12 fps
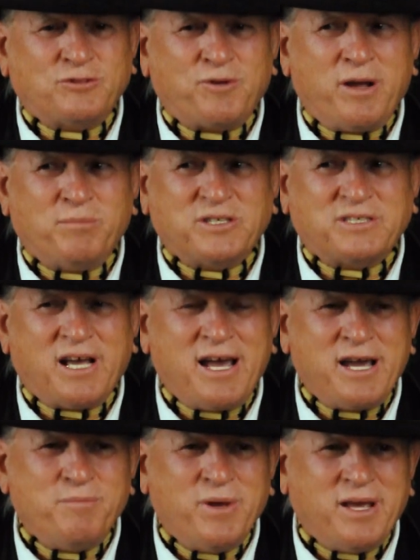right
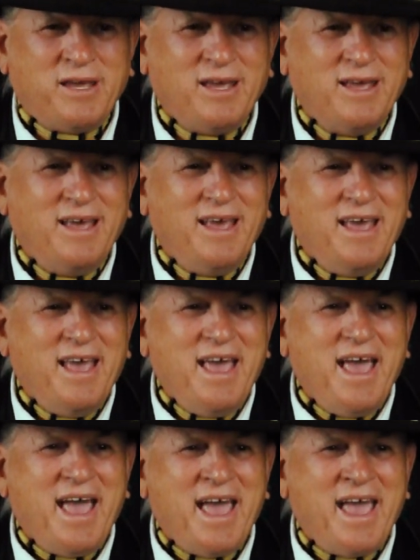beside me,
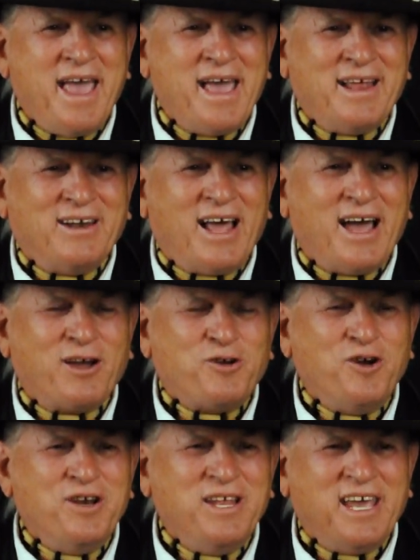and I
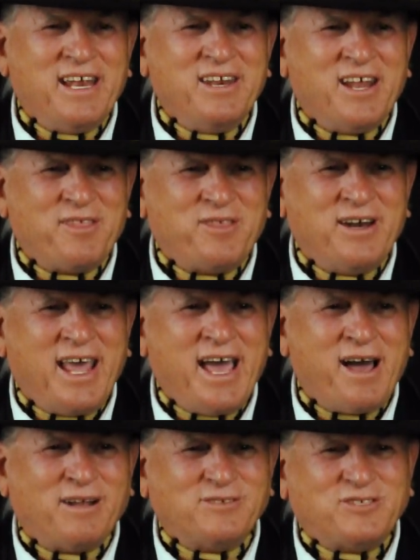couldn't get nothing
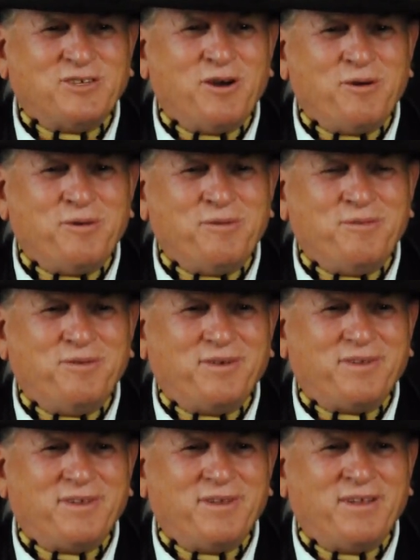out. So
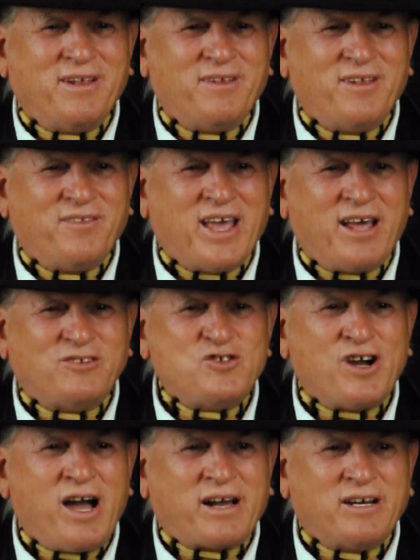that
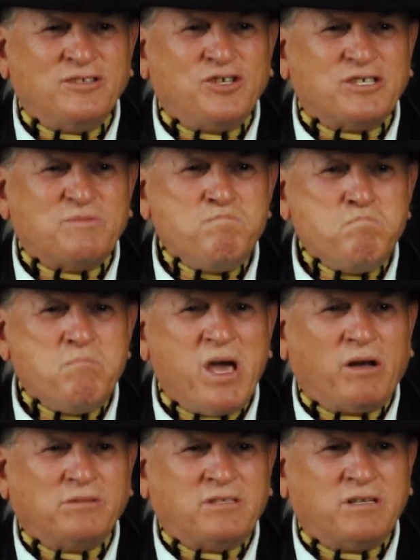chocolate just
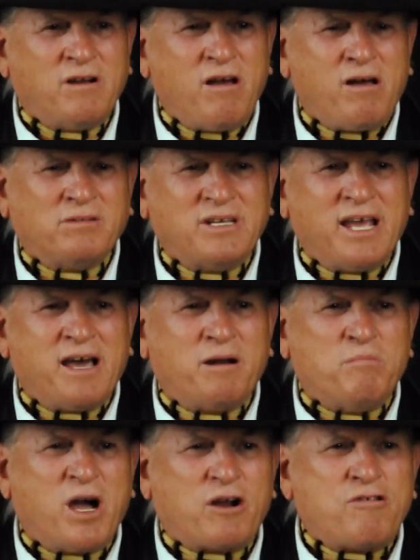melted all down
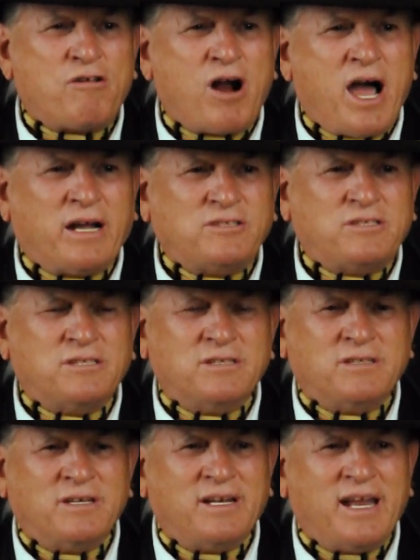in my crotch
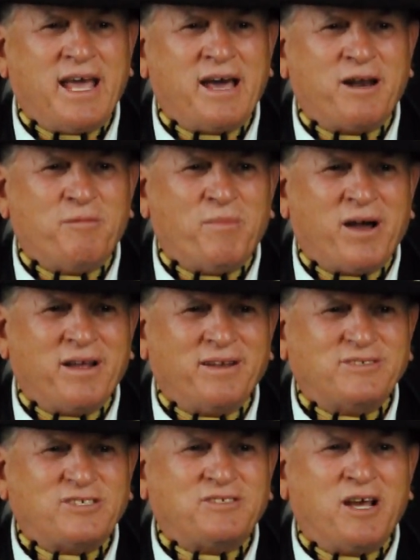and down in my
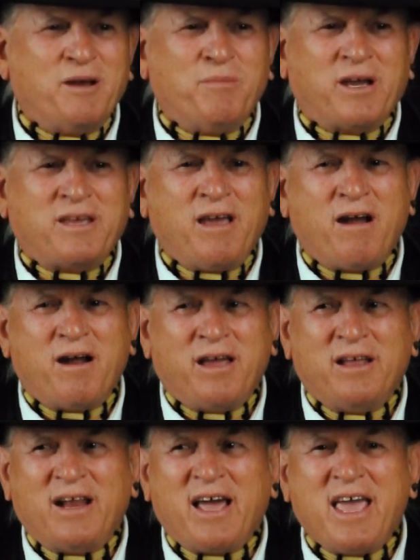stomach area,
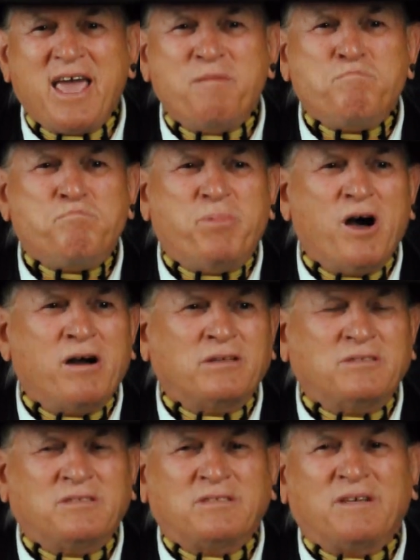and I had
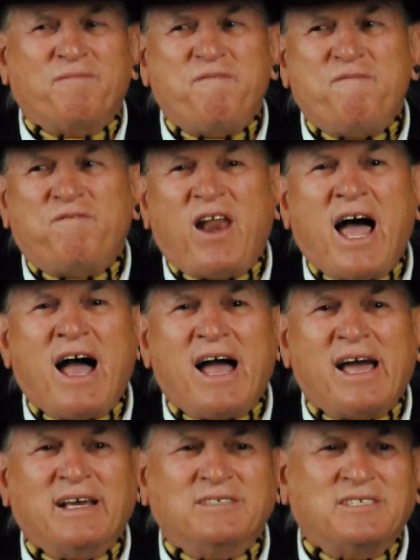bugs and
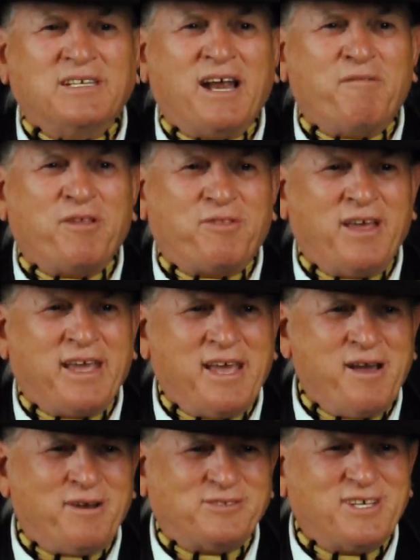flies and everything
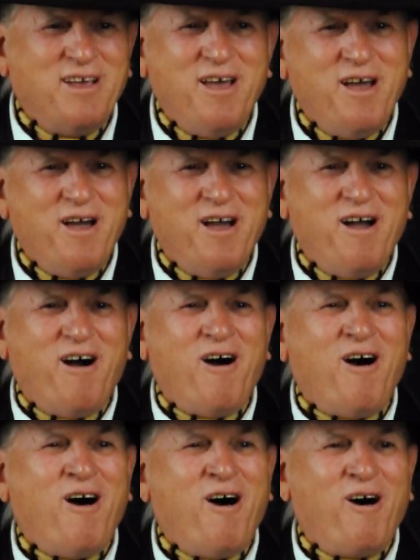else
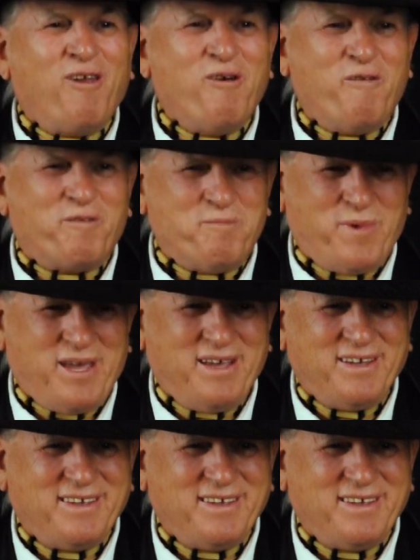all over me.